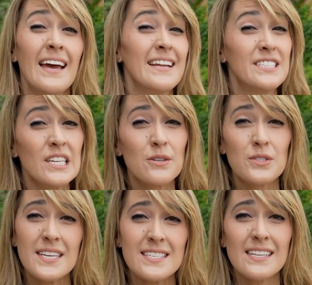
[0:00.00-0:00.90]
and
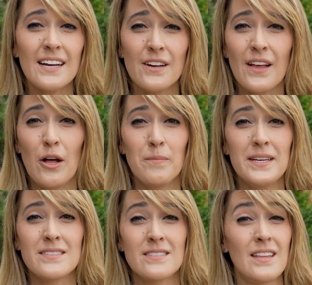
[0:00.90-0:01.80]
DOT style
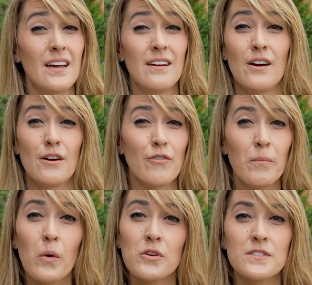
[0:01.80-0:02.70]
helmets that are
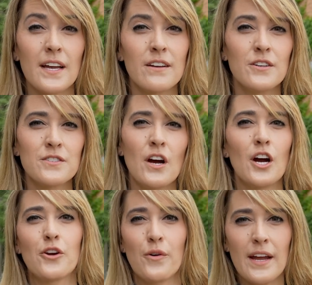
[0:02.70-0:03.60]
for motorcycles
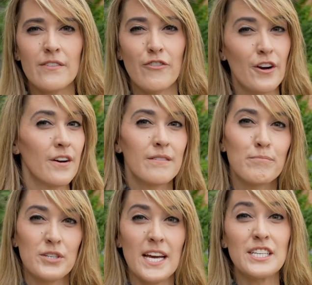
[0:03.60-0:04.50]
are great for
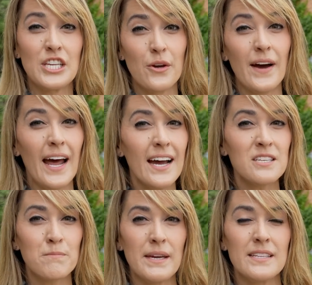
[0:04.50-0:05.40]
protecting you at
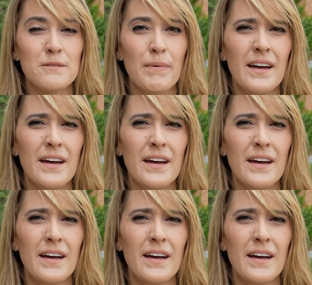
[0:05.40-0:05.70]
high speeds,